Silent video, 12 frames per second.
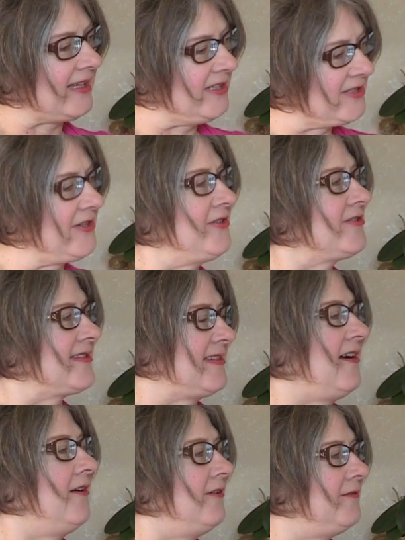into
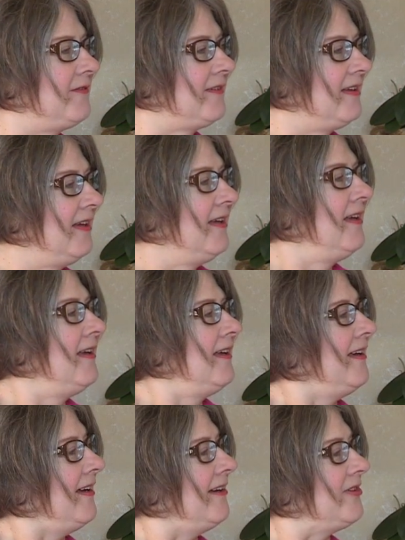yourself,
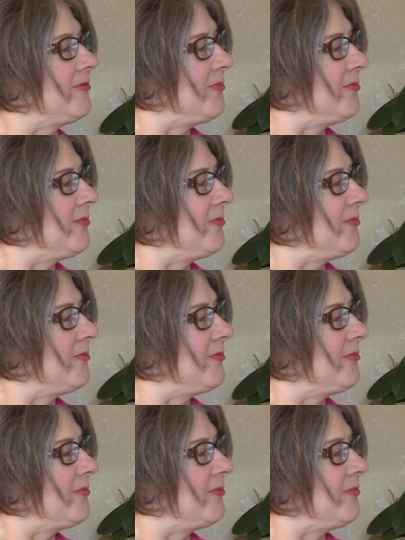and you're